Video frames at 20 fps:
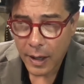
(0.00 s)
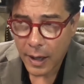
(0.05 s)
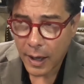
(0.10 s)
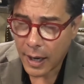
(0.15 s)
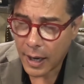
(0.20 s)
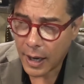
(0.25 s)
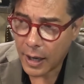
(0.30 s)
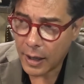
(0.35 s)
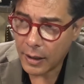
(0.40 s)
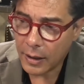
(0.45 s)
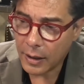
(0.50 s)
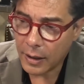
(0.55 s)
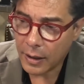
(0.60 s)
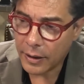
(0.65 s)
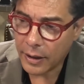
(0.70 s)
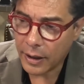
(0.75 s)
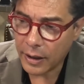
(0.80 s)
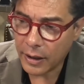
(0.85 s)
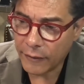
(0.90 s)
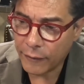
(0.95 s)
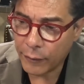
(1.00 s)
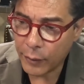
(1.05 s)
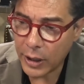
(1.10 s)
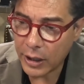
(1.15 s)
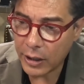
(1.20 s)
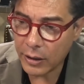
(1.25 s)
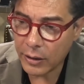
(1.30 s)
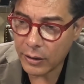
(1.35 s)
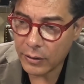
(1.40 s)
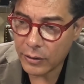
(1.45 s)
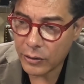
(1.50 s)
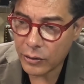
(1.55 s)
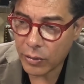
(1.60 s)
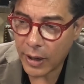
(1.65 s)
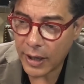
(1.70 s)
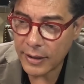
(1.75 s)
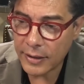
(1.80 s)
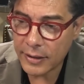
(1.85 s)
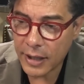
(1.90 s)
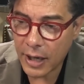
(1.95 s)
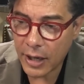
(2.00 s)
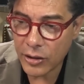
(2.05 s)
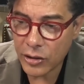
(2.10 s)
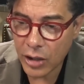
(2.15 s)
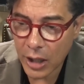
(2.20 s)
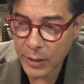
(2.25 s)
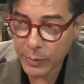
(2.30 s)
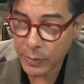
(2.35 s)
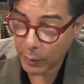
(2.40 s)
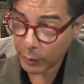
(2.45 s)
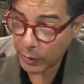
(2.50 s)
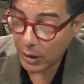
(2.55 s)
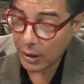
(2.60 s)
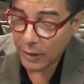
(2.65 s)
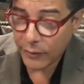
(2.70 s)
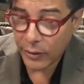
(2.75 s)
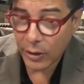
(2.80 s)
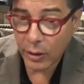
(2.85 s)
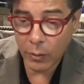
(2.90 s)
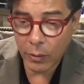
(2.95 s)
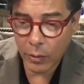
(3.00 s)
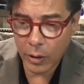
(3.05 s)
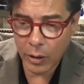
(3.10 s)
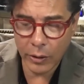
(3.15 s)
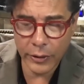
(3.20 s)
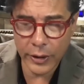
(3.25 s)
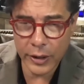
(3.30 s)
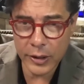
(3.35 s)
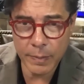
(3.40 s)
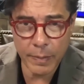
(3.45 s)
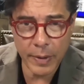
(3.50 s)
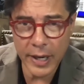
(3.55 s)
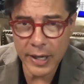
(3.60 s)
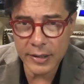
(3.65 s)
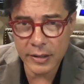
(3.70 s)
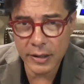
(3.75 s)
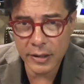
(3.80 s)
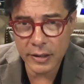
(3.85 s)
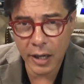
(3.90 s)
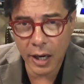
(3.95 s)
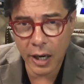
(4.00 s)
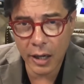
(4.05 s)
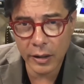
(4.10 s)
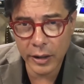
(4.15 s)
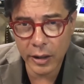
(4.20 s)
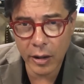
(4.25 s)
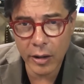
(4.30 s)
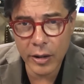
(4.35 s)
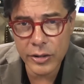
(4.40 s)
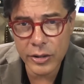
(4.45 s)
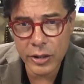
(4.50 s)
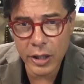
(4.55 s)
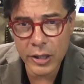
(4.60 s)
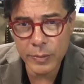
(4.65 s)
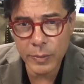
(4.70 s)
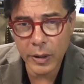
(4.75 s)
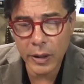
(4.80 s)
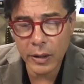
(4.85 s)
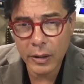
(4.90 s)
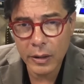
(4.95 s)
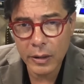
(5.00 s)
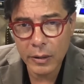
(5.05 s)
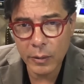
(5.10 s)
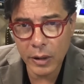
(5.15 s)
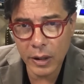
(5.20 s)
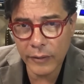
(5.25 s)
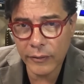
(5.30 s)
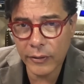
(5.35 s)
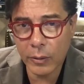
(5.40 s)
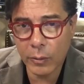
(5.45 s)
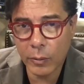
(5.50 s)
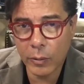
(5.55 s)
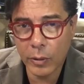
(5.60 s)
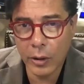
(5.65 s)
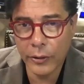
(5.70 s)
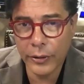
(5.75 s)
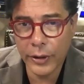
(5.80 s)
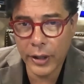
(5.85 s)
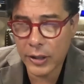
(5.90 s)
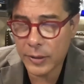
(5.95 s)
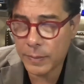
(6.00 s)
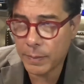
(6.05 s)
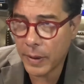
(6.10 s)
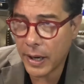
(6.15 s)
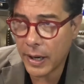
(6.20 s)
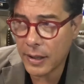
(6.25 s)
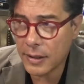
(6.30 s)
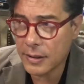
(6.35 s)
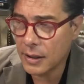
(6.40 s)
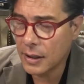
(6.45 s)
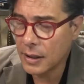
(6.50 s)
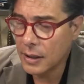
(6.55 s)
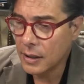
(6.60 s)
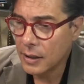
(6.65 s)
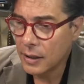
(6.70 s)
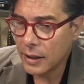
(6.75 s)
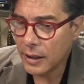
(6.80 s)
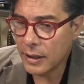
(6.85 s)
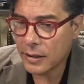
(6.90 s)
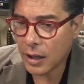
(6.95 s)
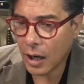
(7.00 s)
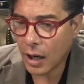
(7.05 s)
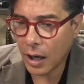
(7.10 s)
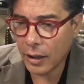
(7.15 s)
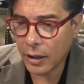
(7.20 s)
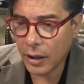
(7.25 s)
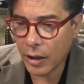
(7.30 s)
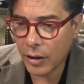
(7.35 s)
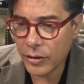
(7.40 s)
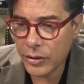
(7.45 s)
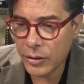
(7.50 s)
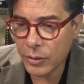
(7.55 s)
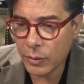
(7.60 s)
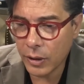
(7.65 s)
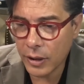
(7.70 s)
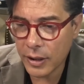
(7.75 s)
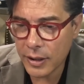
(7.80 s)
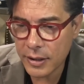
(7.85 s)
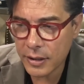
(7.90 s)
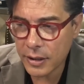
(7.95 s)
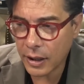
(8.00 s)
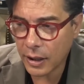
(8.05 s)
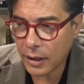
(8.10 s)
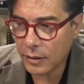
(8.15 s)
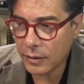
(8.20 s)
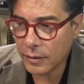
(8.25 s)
And that if we can transcend judgment, we live in a world that's based entirely on judgment. We live in a world that is based entirely on dualistic,